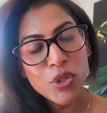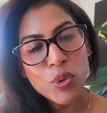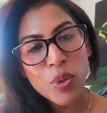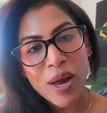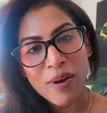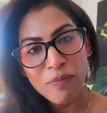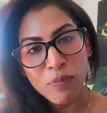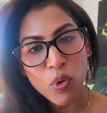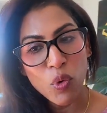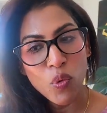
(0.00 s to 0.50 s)

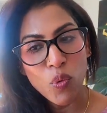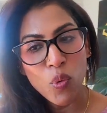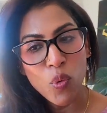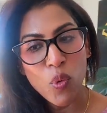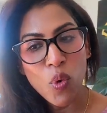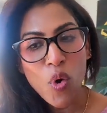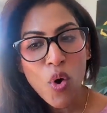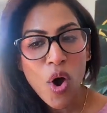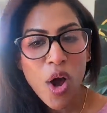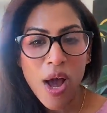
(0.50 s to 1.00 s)
You have
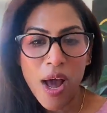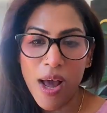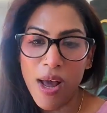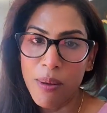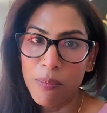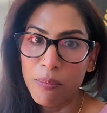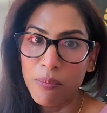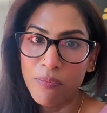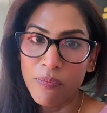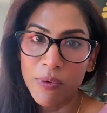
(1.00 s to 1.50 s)
more
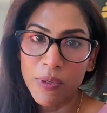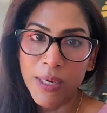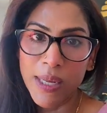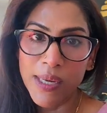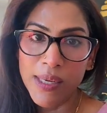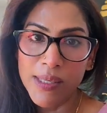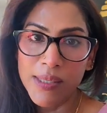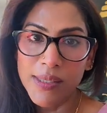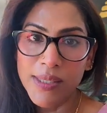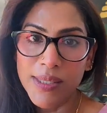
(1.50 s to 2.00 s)

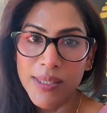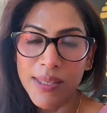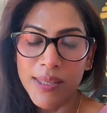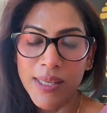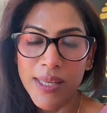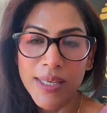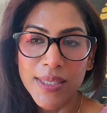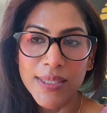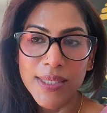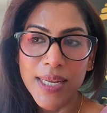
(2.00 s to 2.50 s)
wrinkles
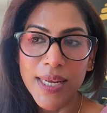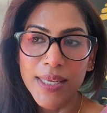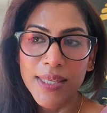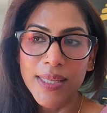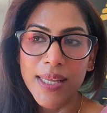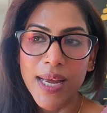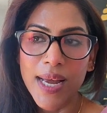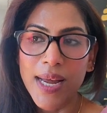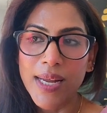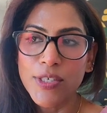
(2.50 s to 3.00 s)
and things
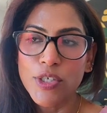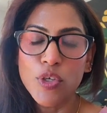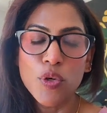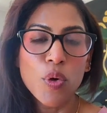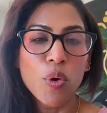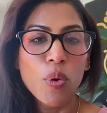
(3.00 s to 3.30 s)
like that.